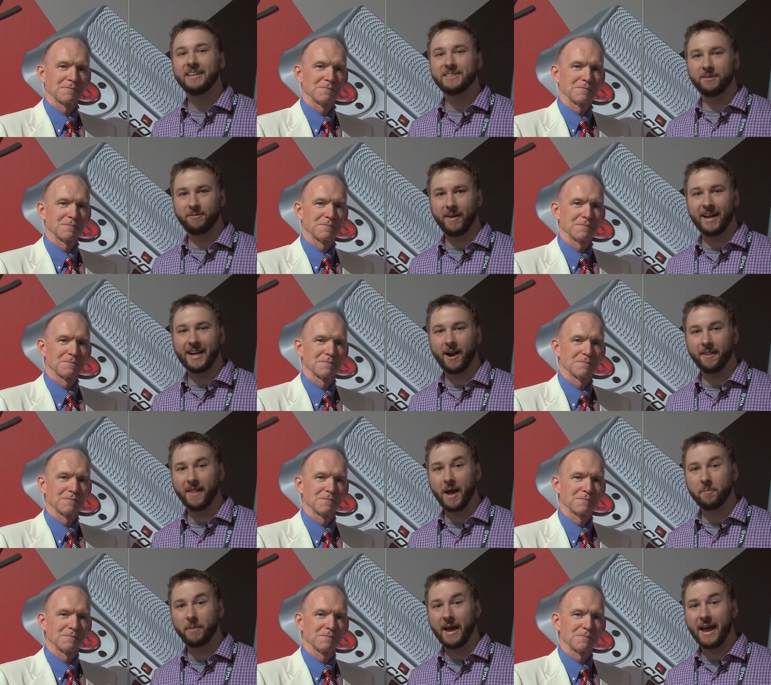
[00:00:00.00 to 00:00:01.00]
Speaker 1: to find out of
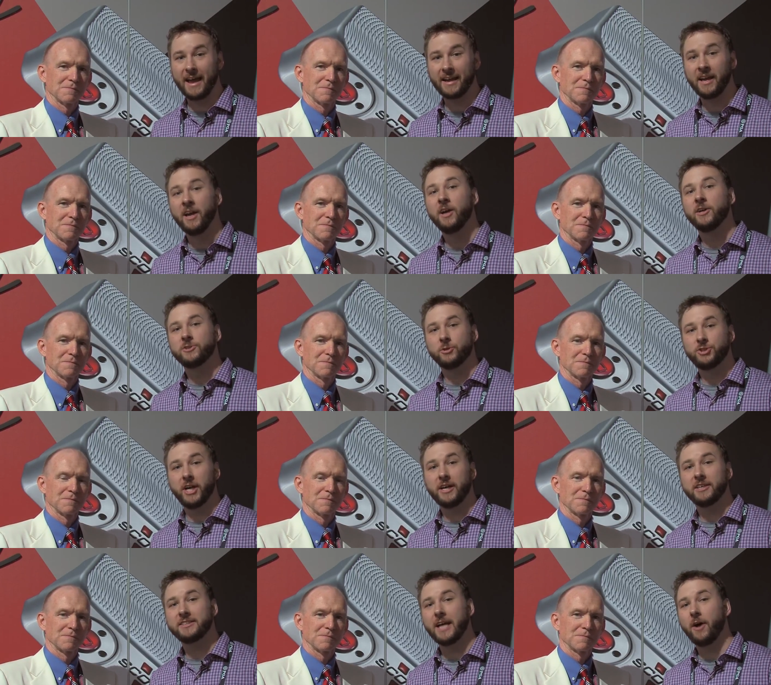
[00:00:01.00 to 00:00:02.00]
that bag. So
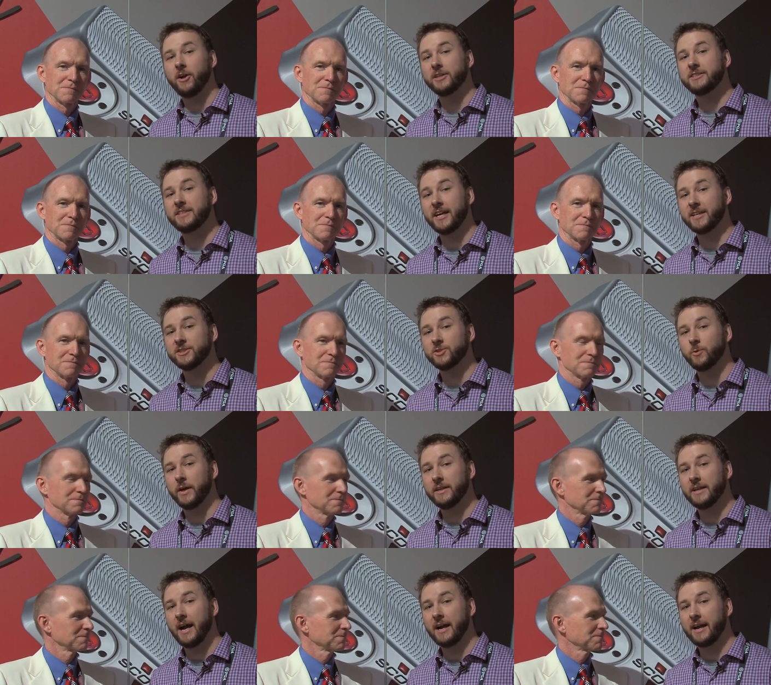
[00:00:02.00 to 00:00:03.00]
check us out on
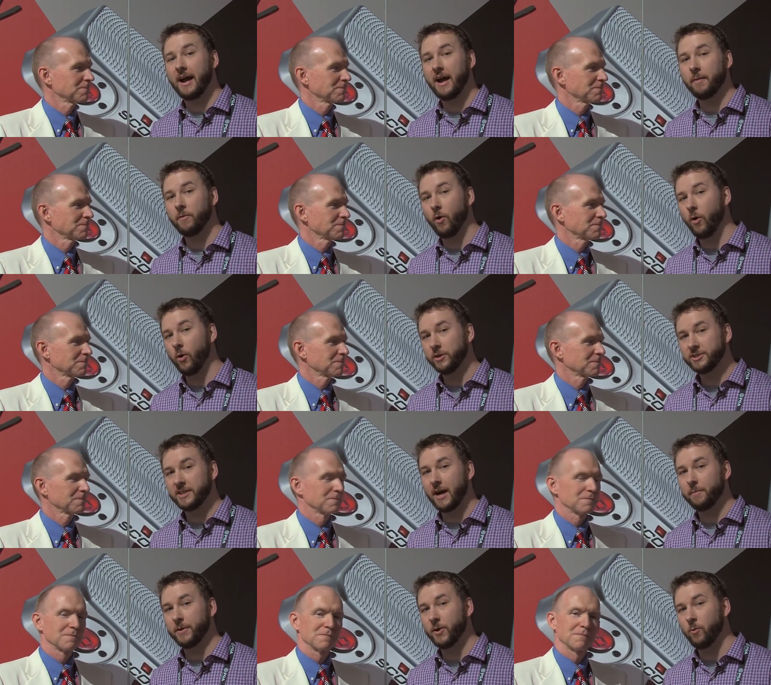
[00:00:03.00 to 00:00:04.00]
secondswing.com or
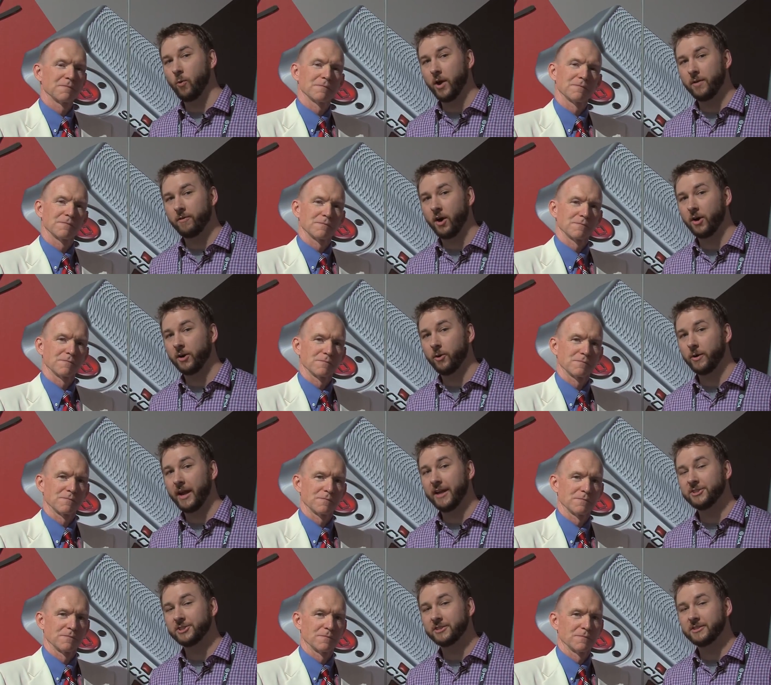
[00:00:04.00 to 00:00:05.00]
stop into one of our
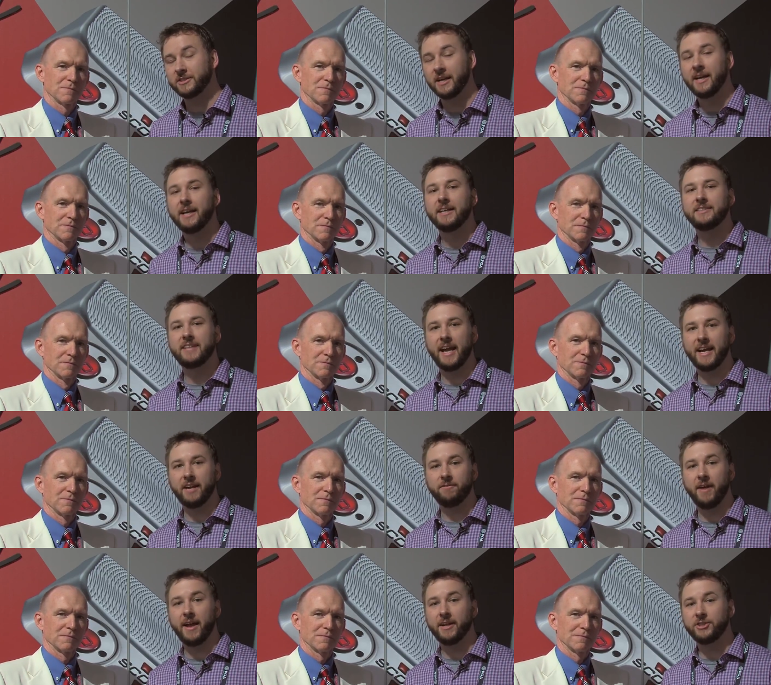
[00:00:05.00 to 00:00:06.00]
locations. Take
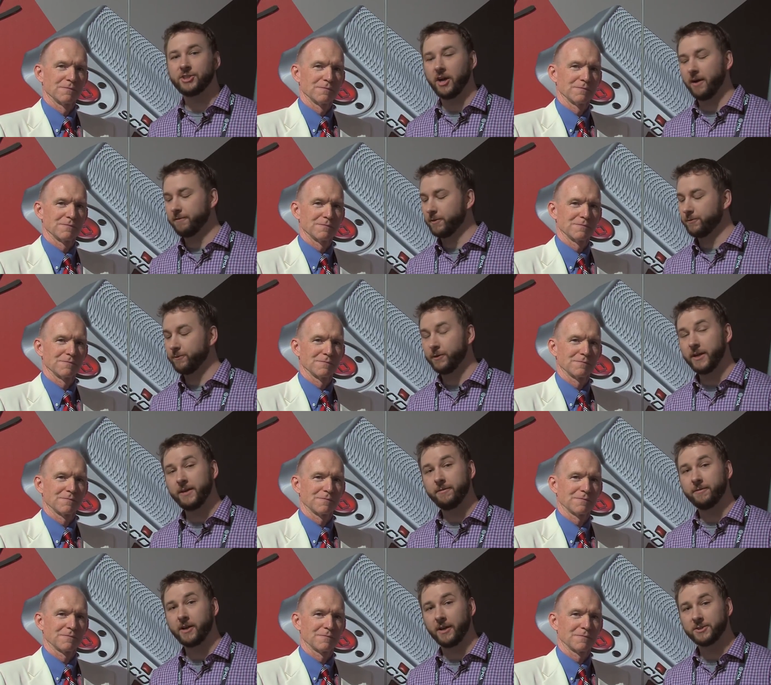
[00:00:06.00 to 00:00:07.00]
advantage of the free
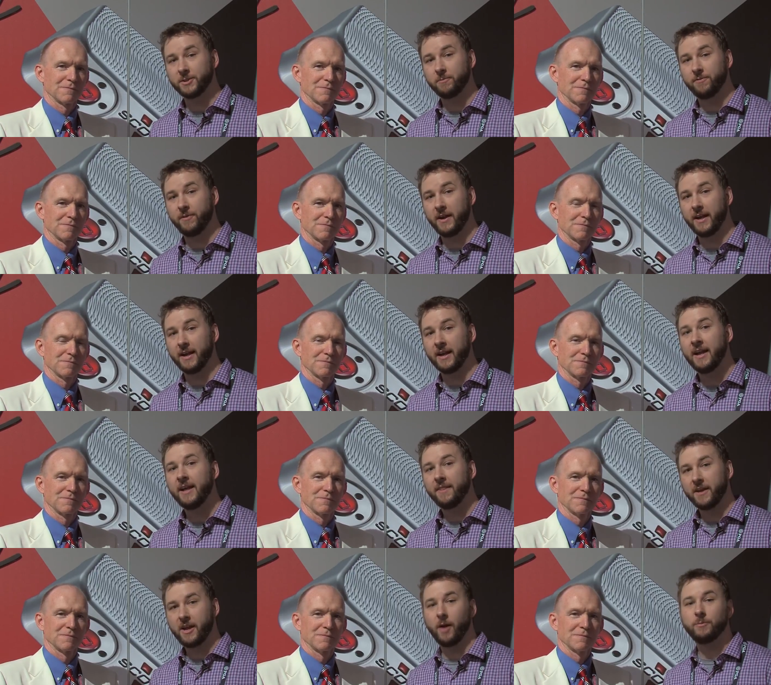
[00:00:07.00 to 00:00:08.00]
custom fitting
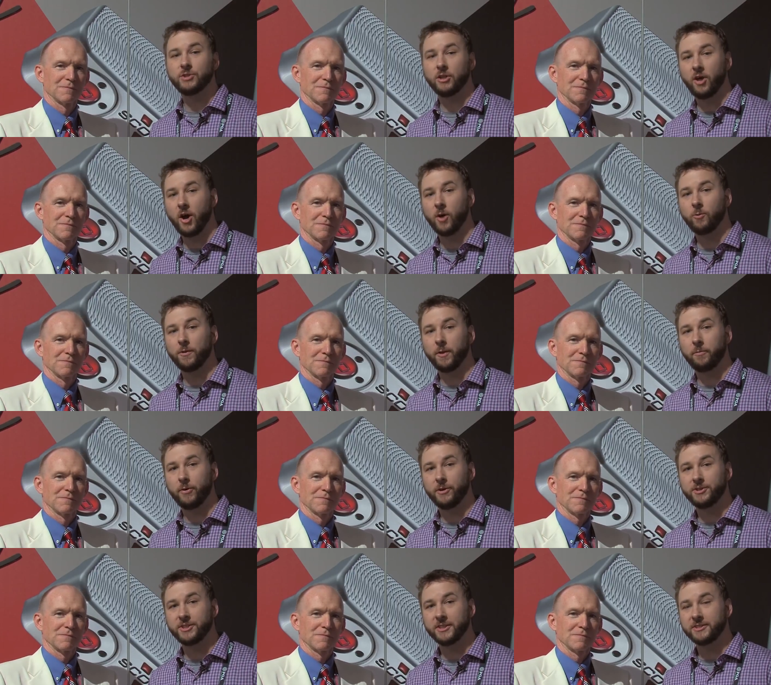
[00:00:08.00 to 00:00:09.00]
that comes along with the
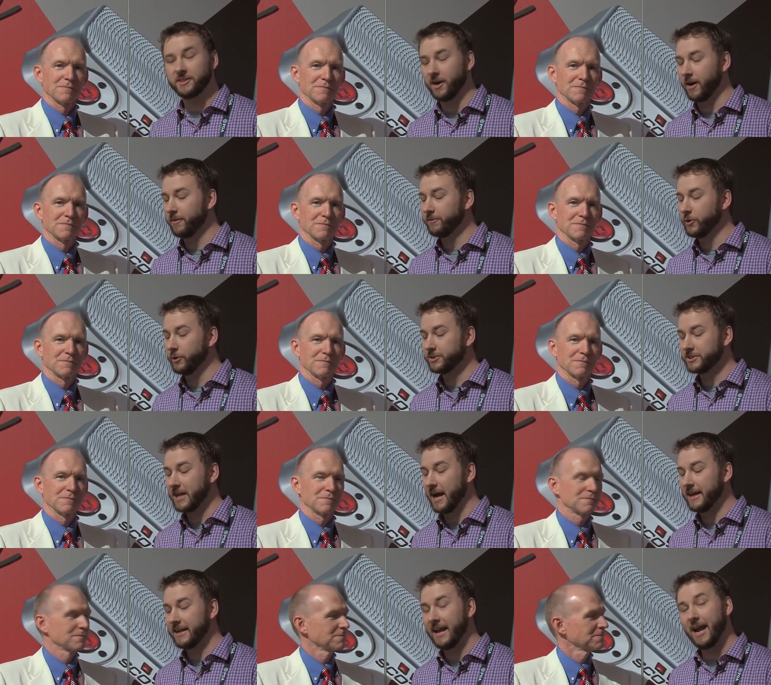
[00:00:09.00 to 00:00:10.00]
purchase of your
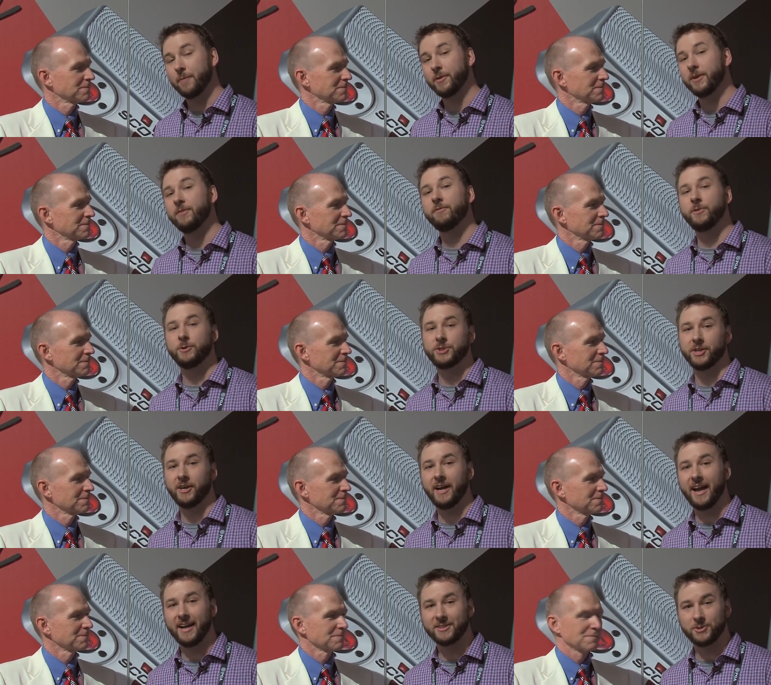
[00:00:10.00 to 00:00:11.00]
Scotty Cameron
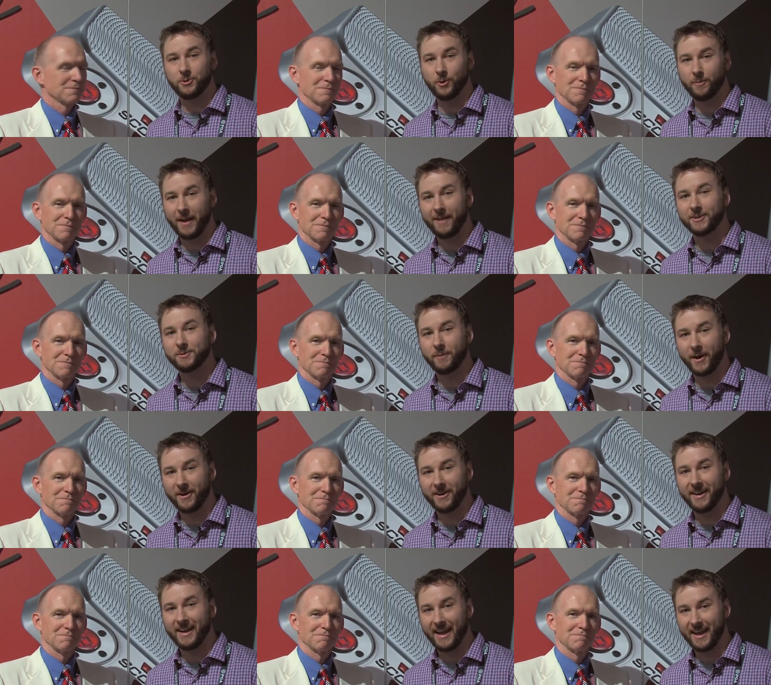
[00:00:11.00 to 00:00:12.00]
Futura X Dual Balance putter
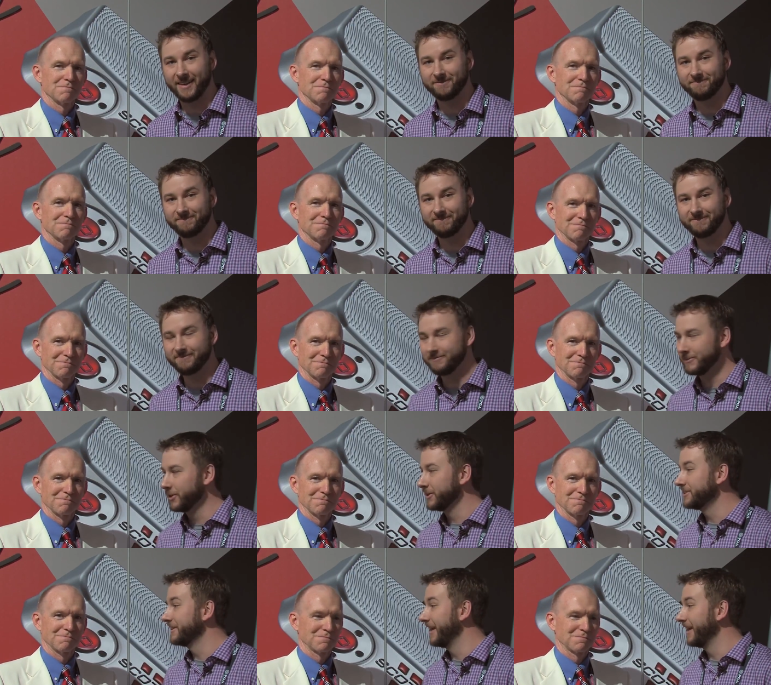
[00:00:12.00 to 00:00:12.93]
today. Chris,